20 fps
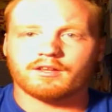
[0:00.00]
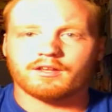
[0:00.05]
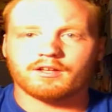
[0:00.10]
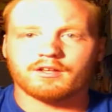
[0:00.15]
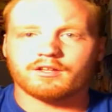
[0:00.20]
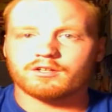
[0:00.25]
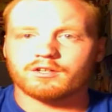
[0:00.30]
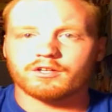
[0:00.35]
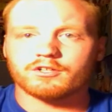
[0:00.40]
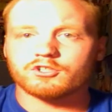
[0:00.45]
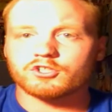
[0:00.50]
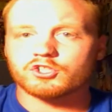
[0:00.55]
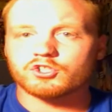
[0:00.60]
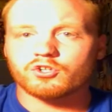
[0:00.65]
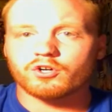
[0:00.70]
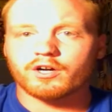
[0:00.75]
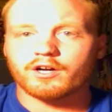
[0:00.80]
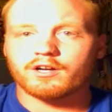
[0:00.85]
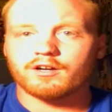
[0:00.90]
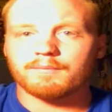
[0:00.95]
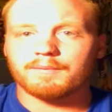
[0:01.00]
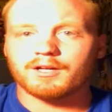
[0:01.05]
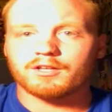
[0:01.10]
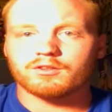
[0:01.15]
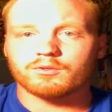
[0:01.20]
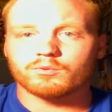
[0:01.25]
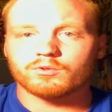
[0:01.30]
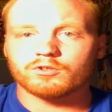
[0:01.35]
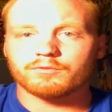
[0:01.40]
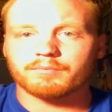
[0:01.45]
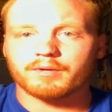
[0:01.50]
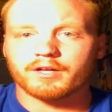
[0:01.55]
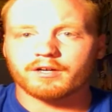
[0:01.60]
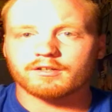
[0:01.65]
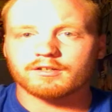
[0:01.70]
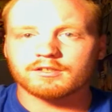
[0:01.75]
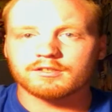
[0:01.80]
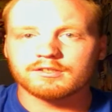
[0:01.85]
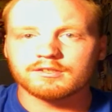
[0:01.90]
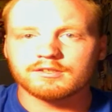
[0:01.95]
They're just trying to make the world
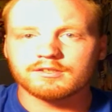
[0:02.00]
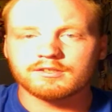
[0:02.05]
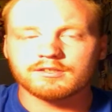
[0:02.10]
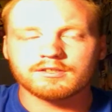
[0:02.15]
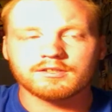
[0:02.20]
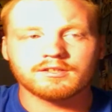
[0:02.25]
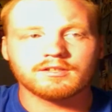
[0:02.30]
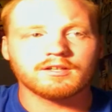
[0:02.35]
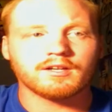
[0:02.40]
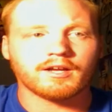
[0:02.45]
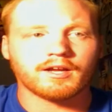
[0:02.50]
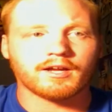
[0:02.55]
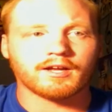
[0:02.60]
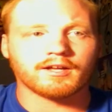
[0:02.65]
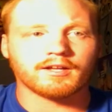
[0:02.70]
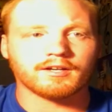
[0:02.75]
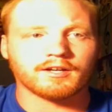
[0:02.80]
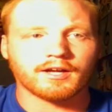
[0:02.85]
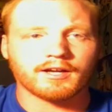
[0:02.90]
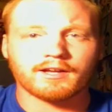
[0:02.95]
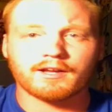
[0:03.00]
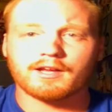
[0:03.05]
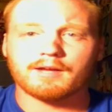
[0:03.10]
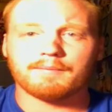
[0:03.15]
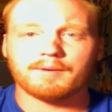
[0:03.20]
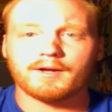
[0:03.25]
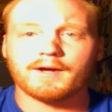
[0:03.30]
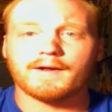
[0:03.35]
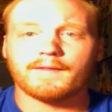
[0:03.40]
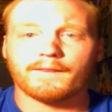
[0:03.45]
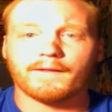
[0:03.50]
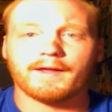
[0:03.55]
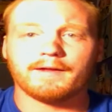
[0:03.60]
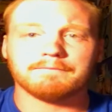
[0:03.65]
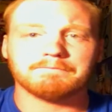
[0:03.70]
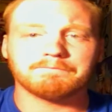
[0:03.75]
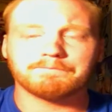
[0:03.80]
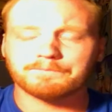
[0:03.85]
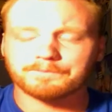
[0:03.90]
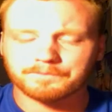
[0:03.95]
better. And I can get behind
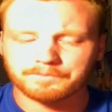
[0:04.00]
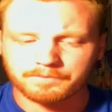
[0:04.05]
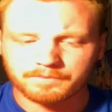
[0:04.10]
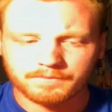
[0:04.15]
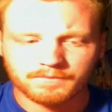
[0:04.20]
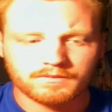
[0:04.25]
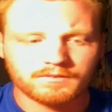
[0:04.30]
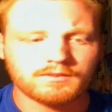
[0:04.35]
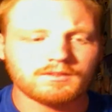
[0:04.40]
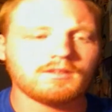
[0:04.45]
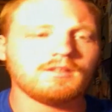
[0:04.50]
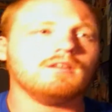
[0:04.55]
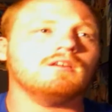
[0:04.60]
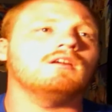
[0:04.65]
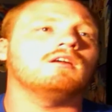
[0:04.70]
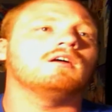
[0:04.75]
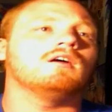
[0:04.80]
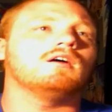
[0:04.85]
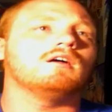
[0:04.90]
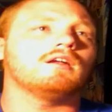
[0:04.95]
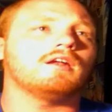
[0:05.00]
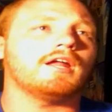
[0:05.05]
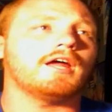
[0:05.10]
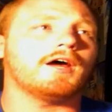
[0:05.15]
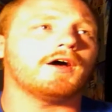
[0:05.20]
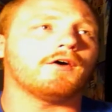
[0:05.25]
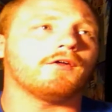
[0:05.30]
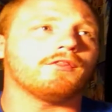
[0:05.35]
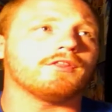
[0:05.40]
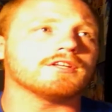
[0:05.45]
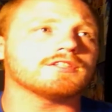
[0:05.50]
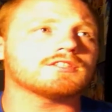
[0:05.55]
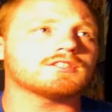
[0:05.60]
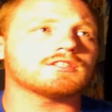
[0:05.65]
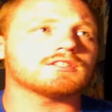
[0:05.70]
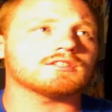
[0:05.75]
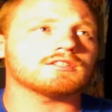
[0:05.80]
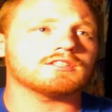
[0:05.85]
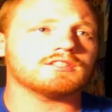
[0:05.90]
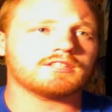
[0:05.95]
that. Now,
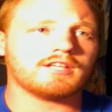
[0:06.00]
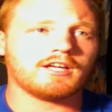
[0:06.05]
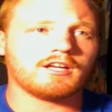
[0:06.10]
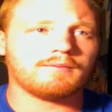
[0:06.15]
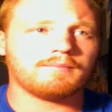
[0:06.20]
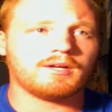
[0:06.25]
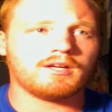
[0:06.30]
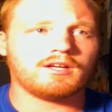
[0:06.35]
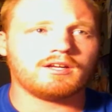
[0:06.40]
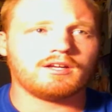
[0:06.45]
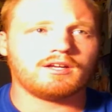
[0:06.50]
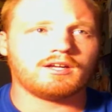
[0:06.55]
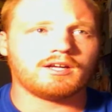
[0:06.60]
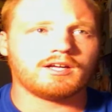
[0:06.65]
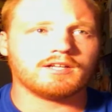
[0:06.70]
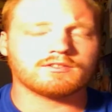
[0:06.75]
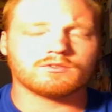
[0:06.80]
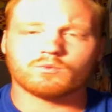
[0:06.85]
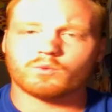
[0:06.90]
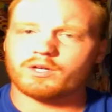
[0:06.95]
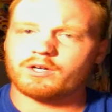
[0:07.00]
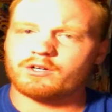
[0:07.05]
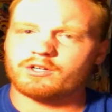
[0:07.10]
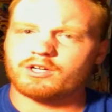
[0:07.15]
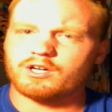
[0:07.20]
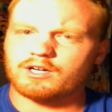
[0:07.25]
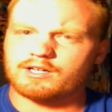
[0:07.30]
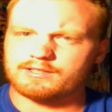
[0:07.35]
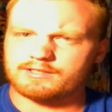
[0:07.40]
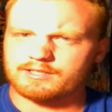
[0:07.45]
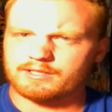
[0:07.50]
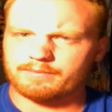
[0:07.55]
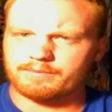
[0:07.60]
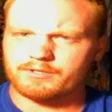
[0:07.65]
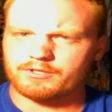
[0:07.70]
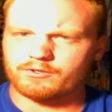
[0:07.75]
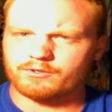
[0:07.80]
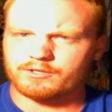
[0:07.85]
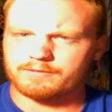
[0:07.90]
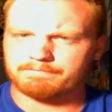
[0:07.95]
this anime has a weird
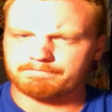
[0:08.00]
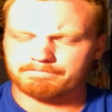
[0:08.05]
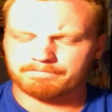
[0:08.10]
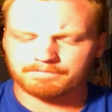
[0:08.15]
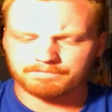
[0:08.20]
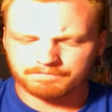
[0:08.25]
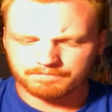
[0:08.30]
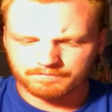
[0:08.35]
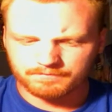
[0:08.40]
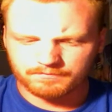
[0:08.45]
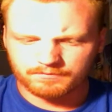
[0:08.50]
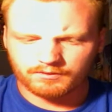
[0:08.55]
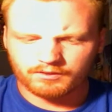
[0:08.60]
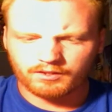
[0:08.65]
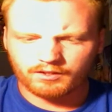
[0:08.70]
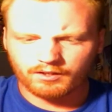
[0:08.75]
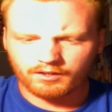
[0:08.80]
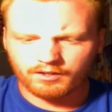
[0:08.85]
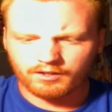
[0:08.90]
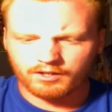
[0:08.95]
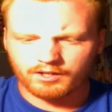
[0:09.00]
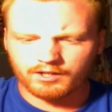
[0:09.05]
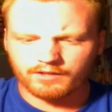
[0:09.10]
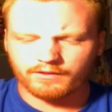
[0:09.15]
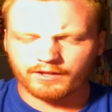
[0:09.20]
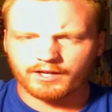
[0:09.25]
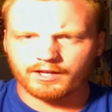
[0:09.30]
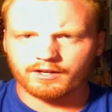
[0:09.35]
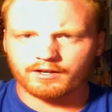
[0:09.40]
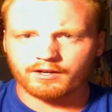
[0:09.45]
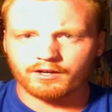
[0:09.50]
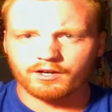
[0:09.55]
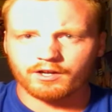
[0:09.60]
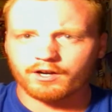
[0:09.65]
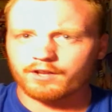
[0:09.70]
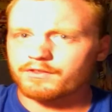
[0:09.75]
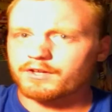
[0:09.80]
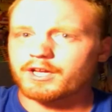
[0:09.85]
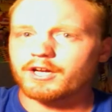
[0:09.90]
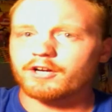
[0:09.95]
concept to it. in that
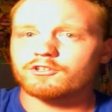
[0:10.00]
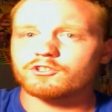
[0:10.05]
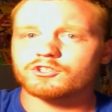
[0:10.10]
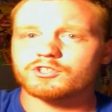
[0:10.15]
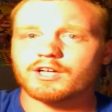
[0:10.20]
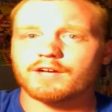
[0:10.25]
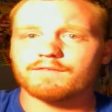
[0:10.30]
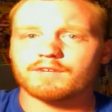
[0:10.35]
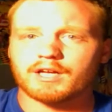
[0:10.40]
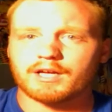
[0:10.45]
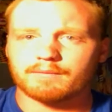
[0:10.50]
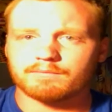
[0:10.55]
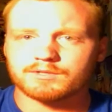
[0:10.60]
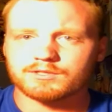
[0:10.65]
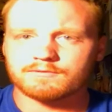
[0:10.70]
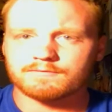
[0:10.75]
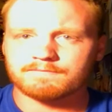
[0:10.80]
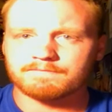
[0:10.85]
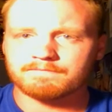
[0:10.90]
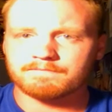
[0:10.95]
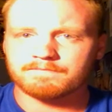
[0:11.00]
none of the characters have names.